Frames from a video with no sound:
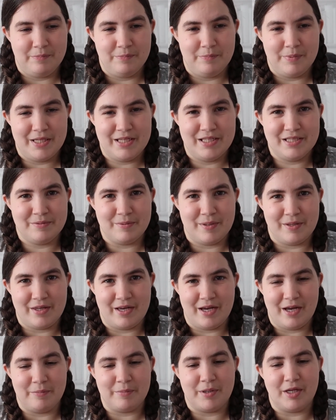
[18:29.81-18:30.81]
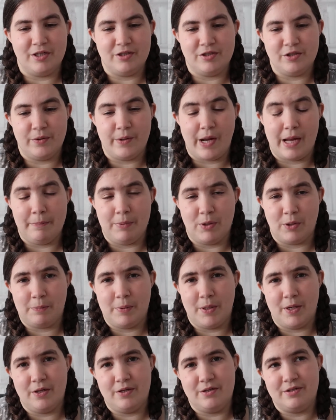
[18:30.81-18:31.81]
pleased about that. I'm going to do a blog
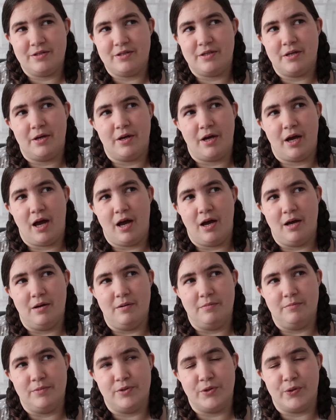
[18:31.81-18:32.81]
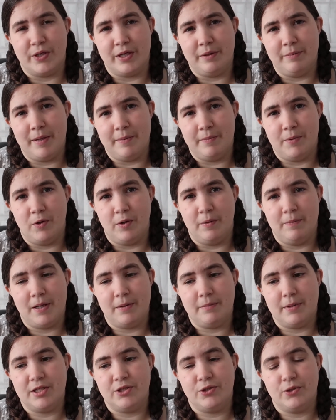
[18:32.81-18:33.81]
post talking a bit more
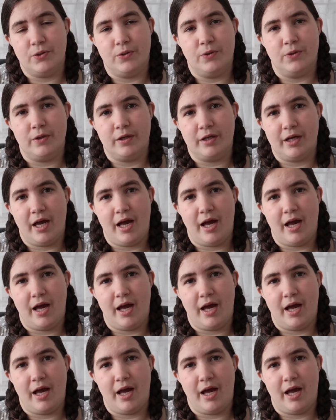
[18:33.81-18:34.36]
about my talk,